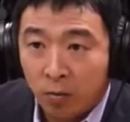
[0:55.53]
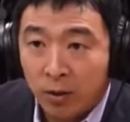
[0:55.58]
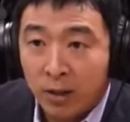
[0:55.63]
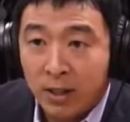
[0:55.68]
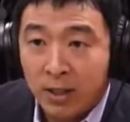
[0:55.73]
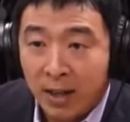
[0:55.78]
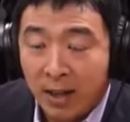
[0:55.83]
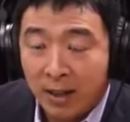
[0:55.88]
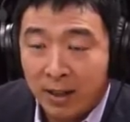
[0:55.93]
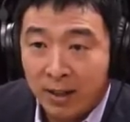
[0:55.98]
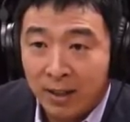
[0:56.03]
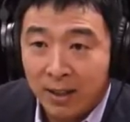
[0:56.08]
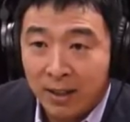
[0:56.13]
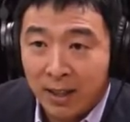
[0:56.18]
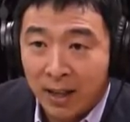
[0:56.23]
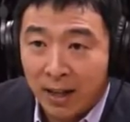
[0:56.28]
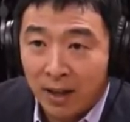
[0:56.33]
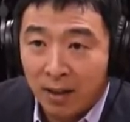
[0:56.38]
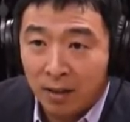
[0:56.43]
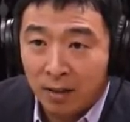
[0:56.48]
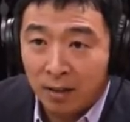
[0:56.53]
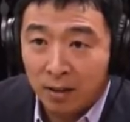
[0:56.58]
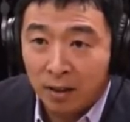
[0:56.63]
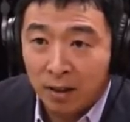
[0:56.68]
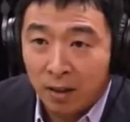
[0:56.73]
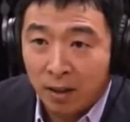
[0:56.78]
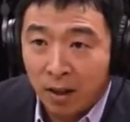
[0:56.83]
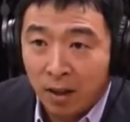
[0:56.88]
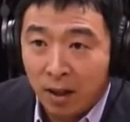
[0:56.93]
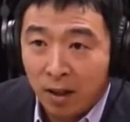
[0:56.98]
retail and
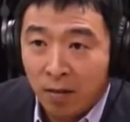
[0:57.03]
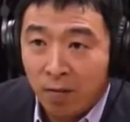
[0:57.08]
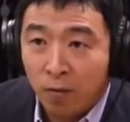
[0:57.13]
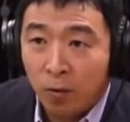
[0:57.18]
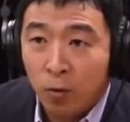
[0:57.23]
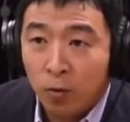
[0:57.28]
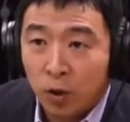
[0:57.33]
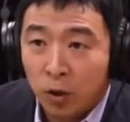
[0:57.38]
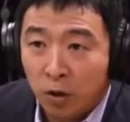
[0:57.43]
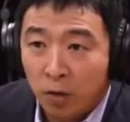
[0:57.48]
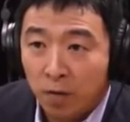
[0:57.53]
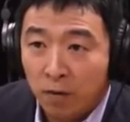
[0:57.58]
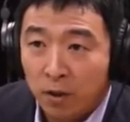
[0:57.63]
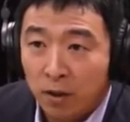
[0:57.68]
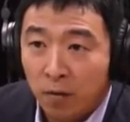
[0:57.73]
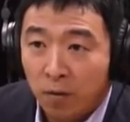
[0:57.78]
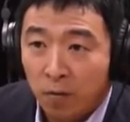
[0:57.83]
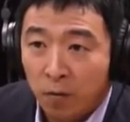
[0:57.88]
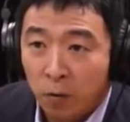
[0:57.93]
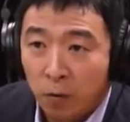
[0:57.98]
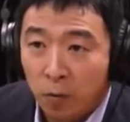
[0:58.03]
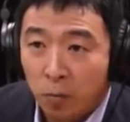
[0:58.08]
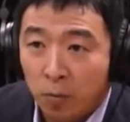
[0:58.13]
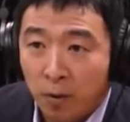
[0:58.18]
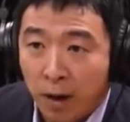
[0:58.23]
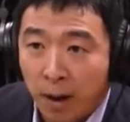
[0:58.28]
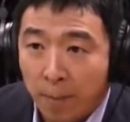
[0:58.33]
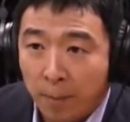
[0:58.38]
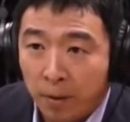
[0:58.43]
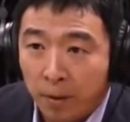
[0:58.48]
sales, food service and food
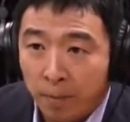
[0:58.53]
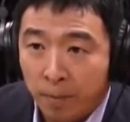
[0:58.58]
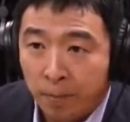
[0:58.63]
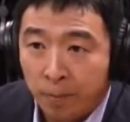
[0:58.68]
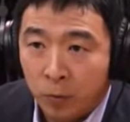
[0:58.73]
prep,